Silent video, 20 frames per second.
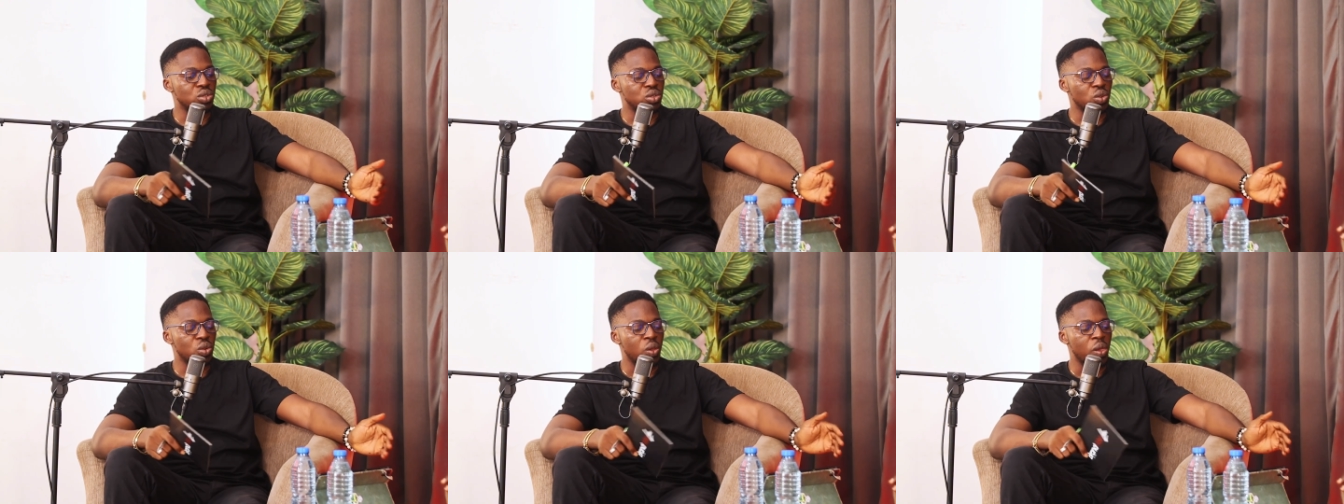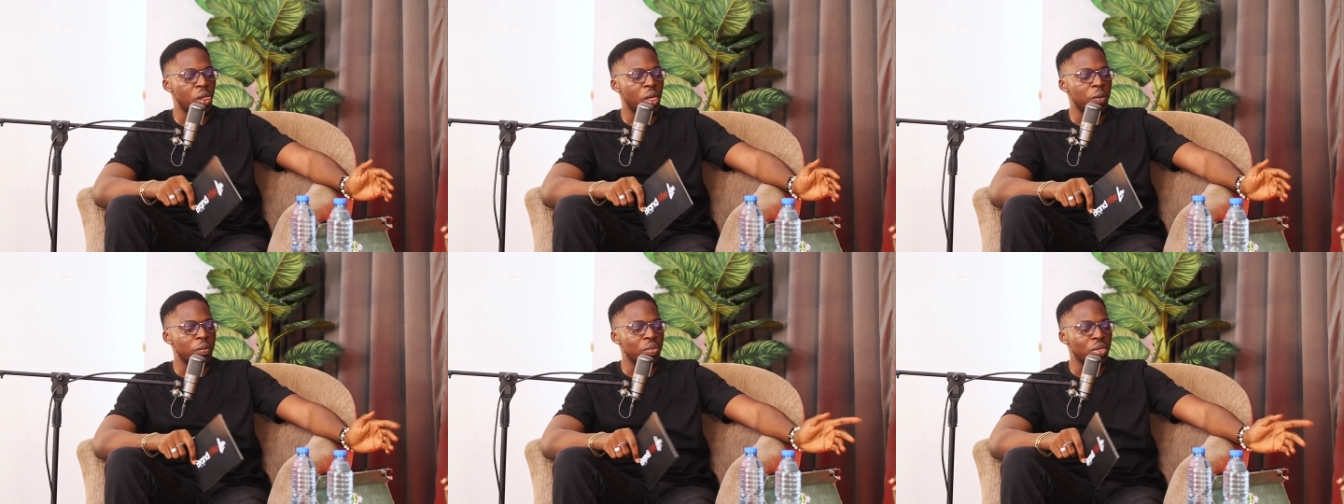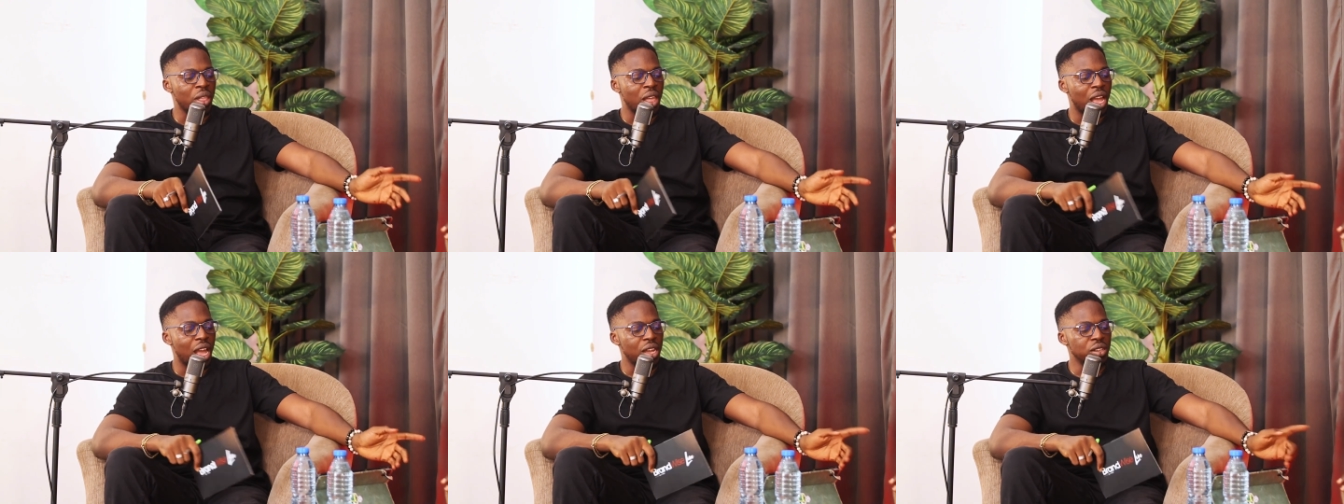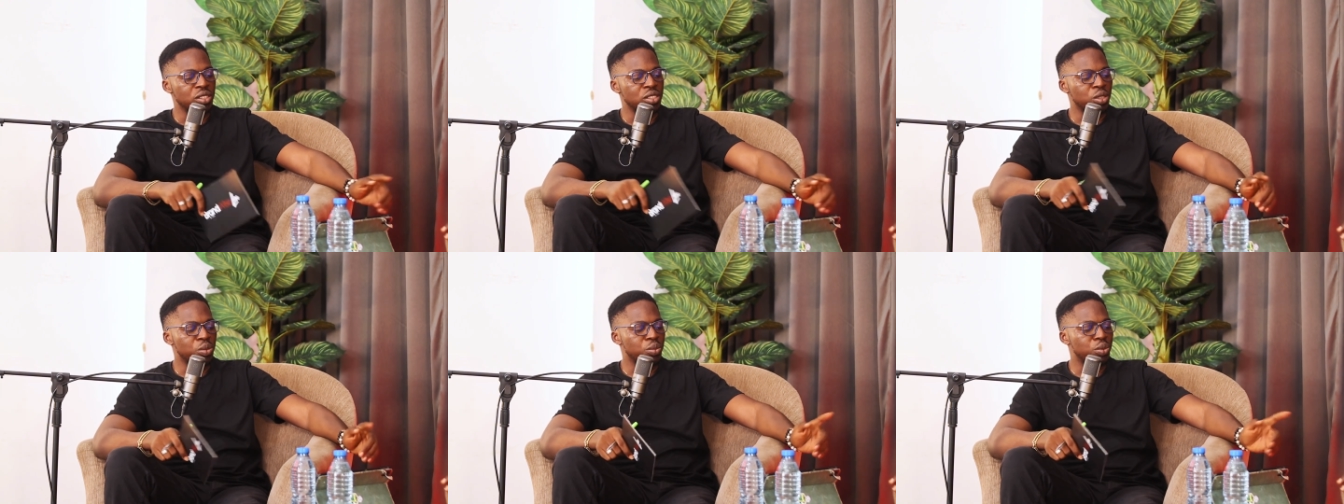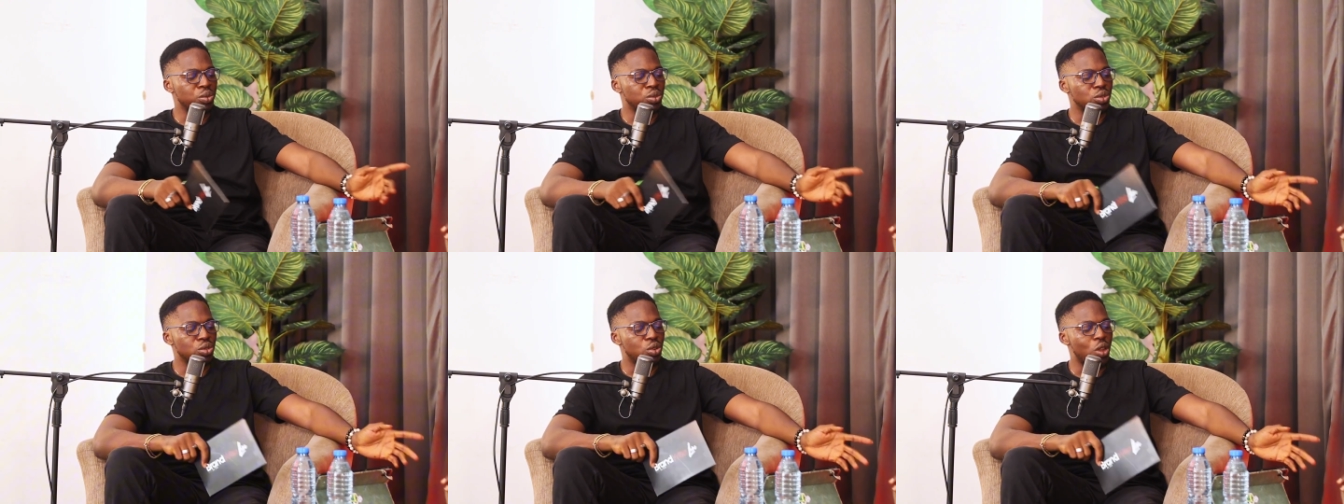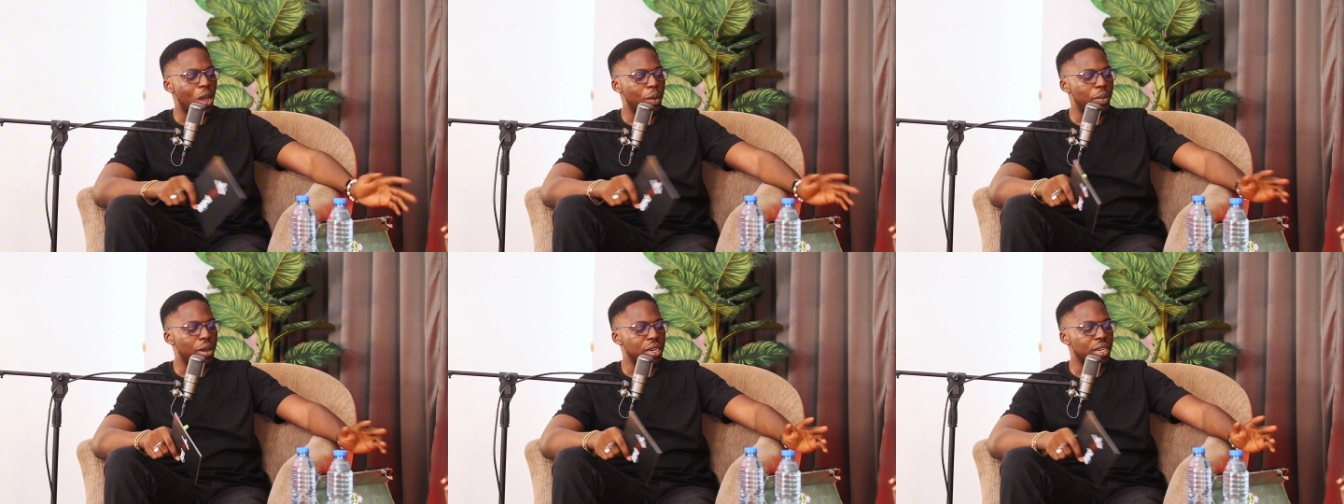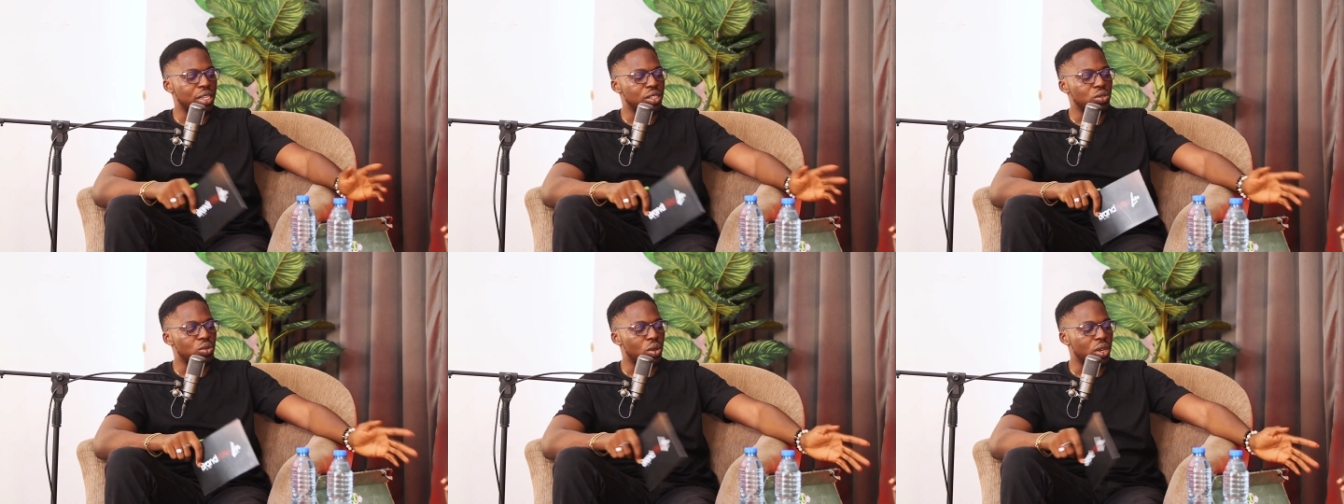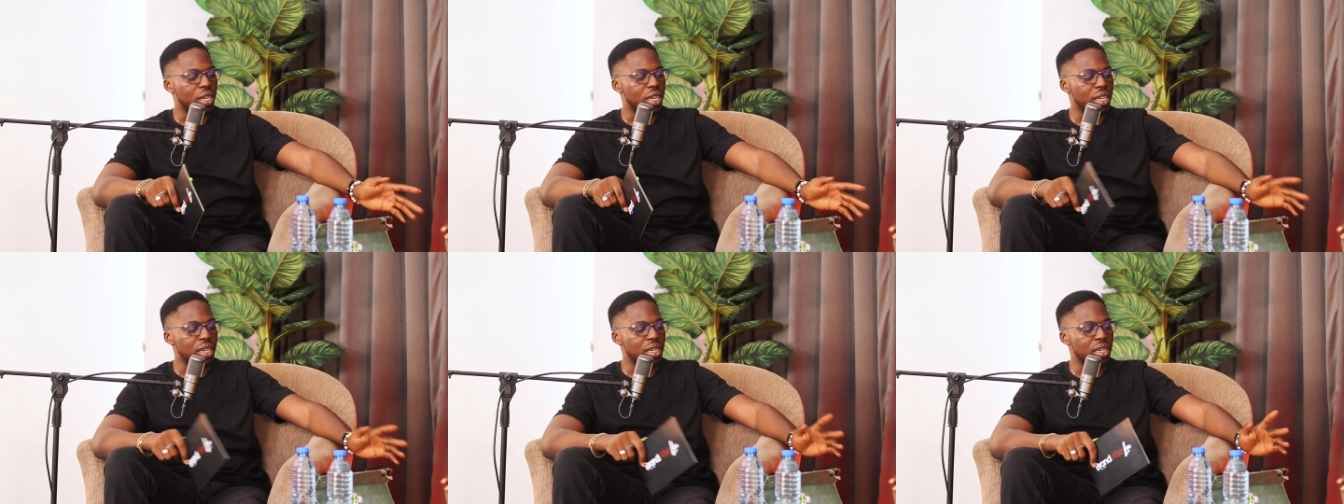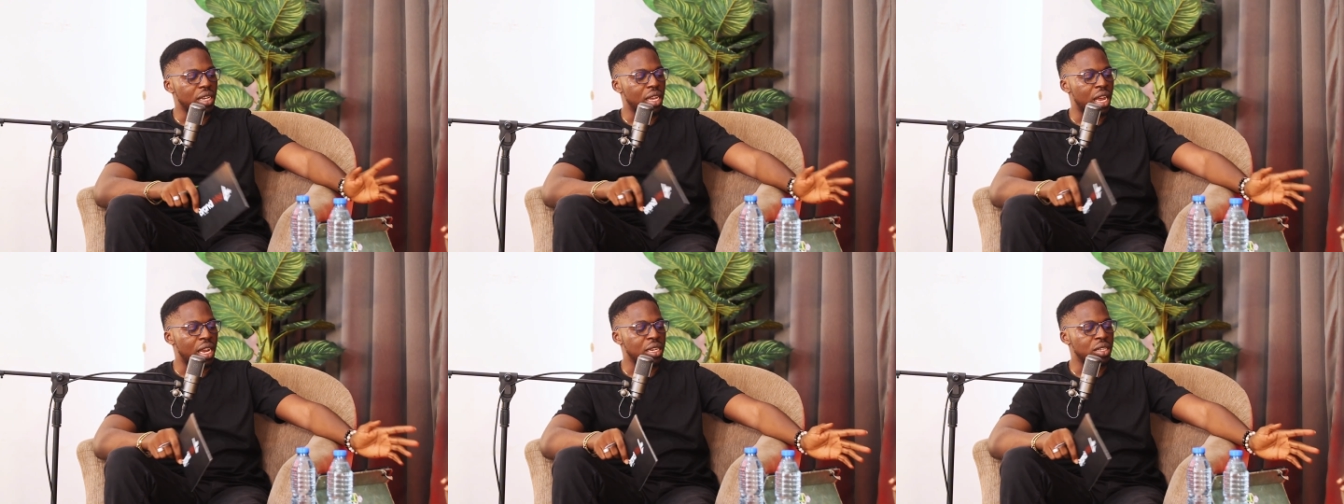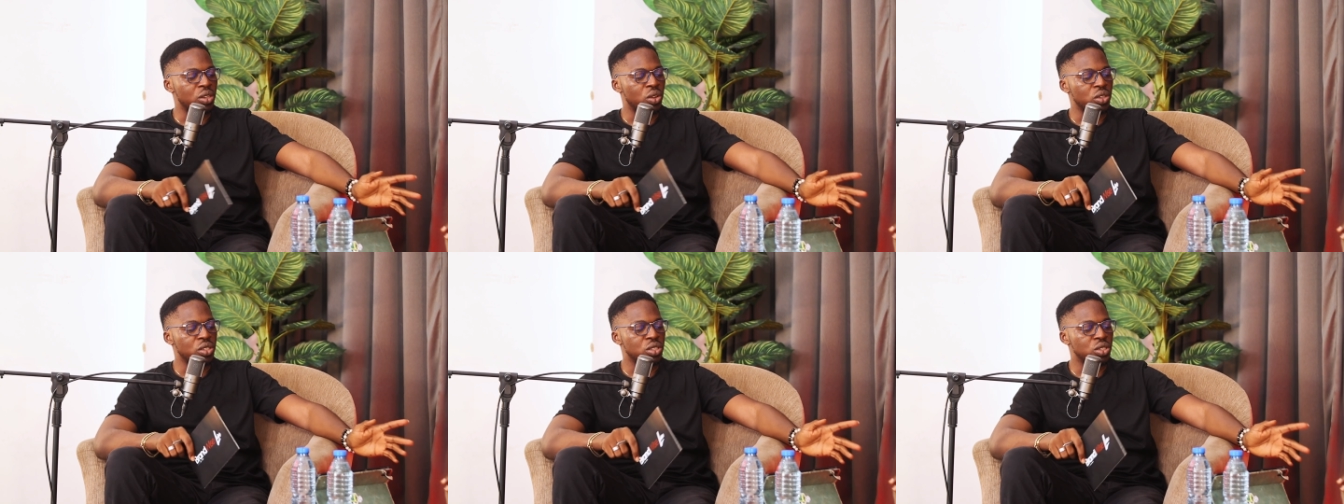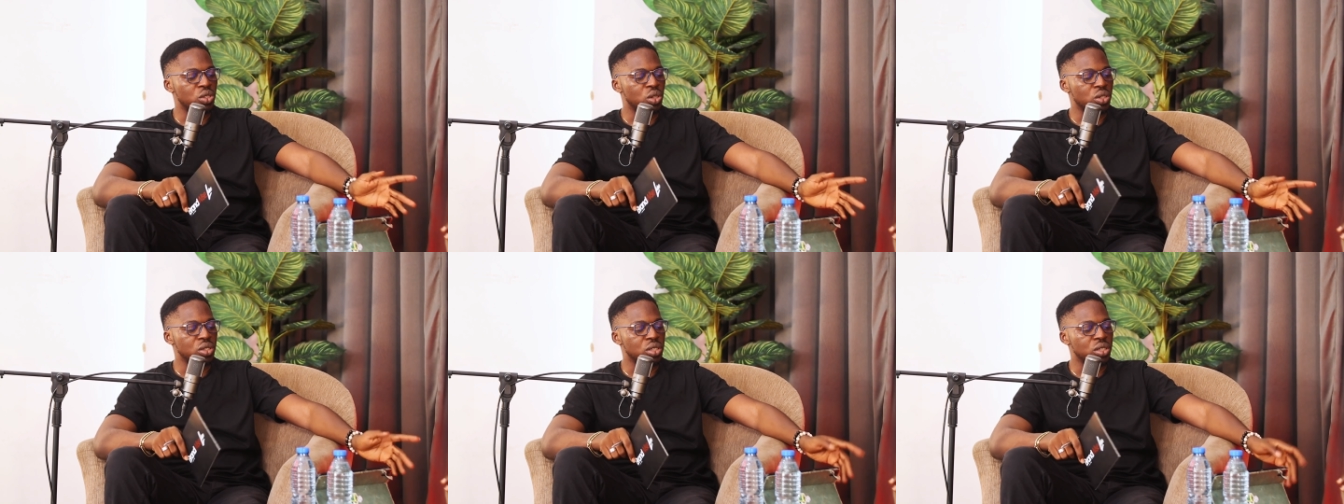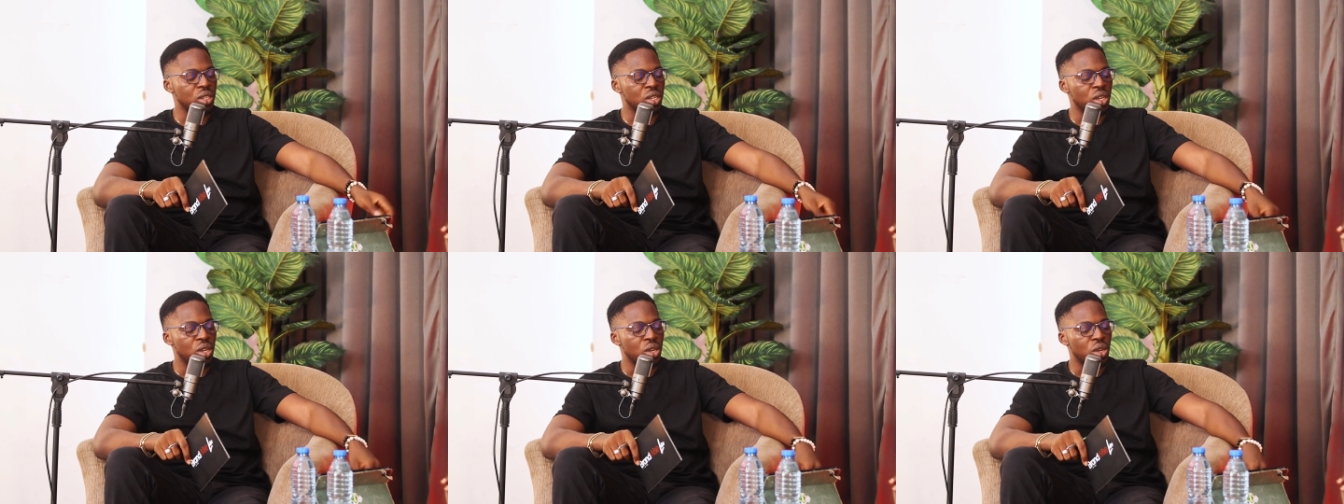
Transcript: So, how do you think people should go about networking and not just